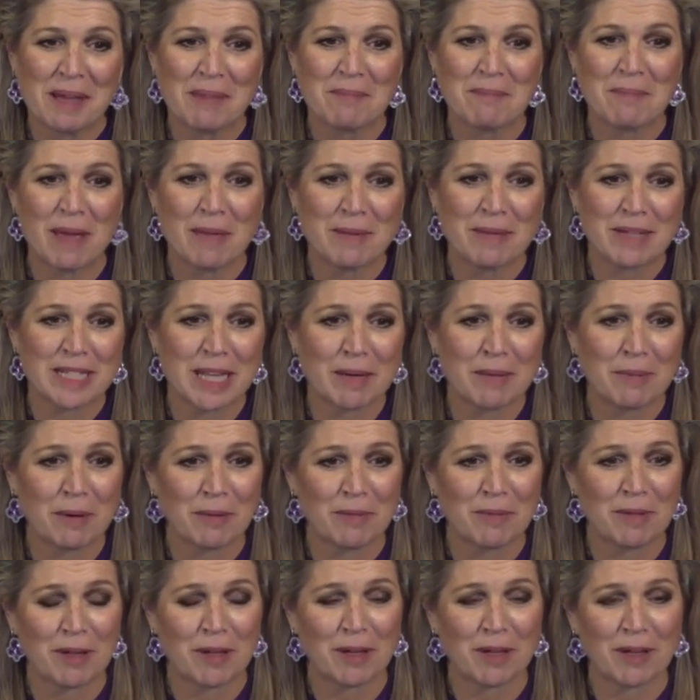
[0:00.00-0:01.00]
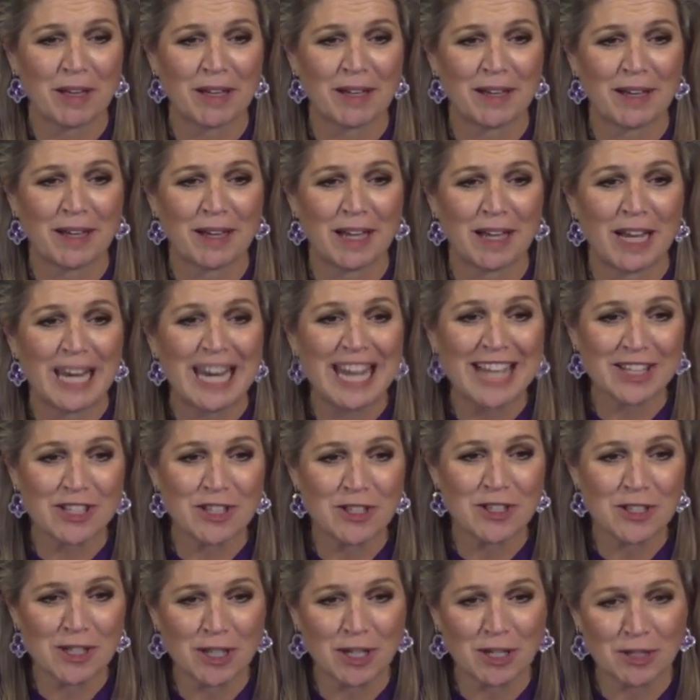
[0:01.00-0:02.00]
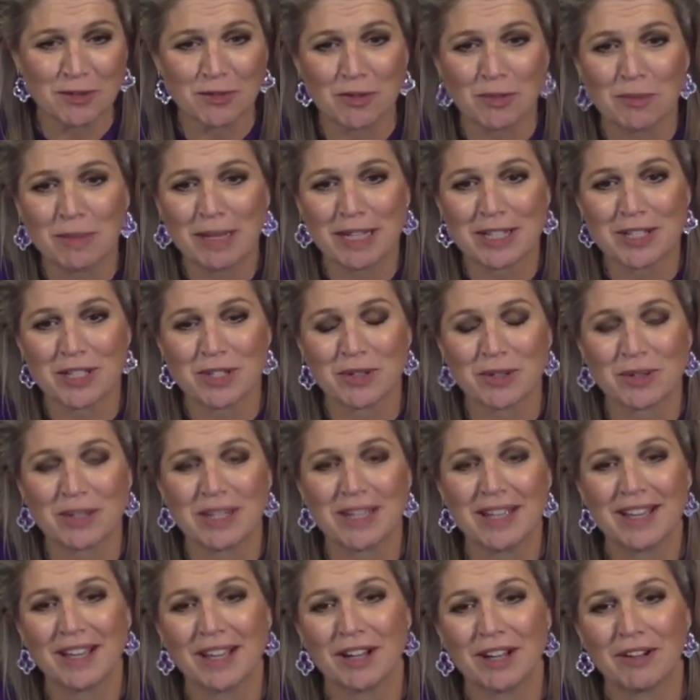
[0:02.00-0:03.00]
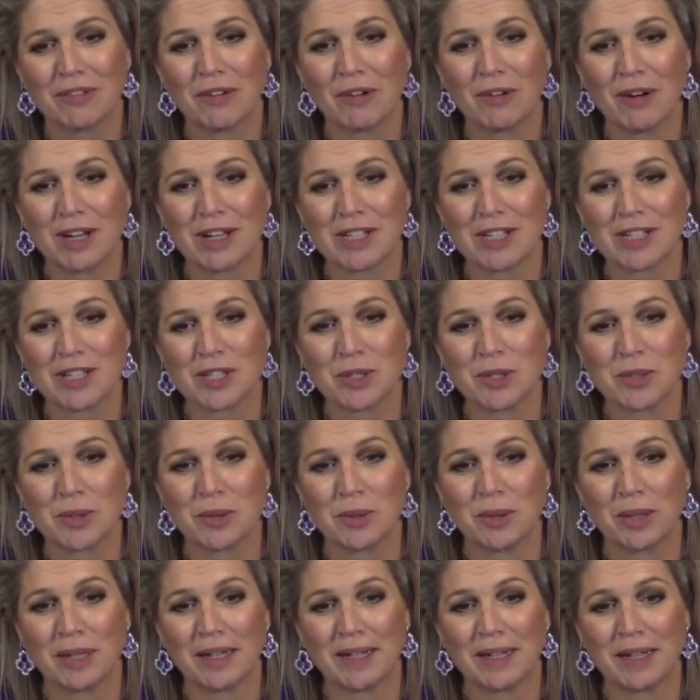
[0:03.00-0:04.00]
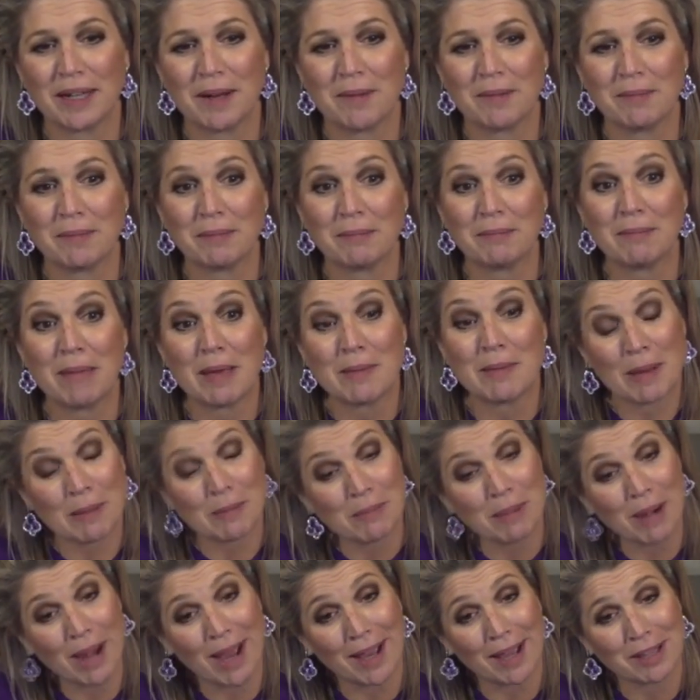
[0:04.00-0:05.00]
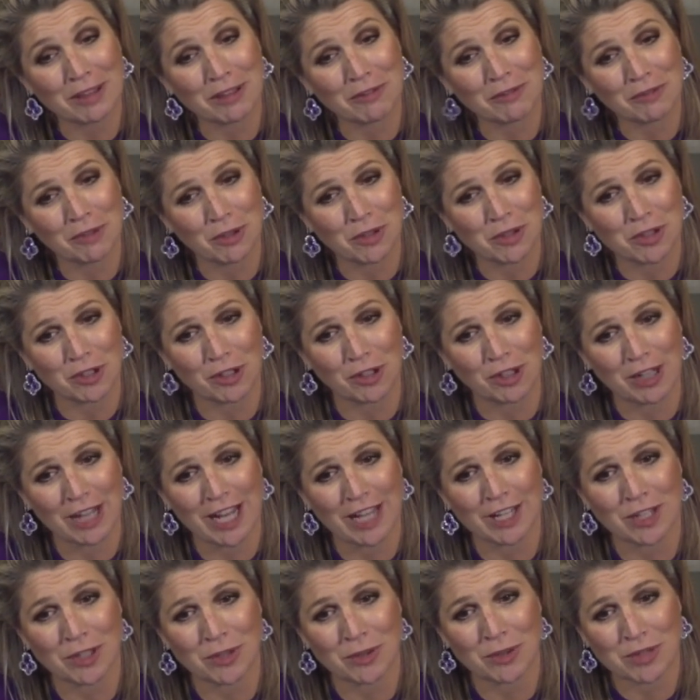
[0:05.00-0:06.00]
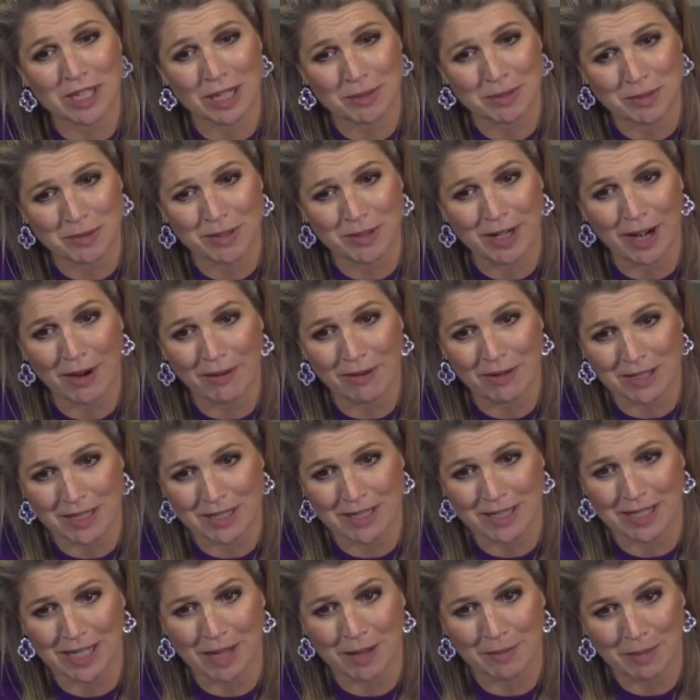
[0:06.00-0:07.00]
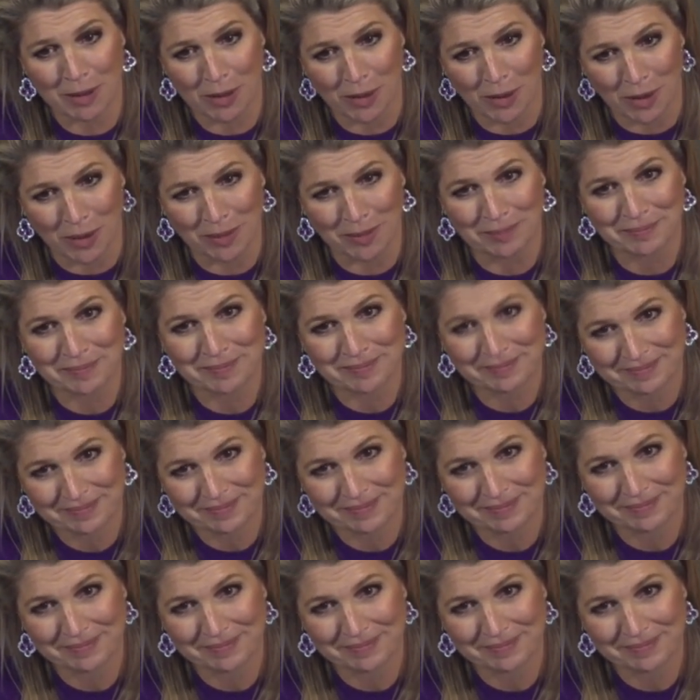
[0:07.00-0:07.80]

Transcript: Maybe some of the lessons learned from history for us to maybe apply in the future and new types of currencies that come along.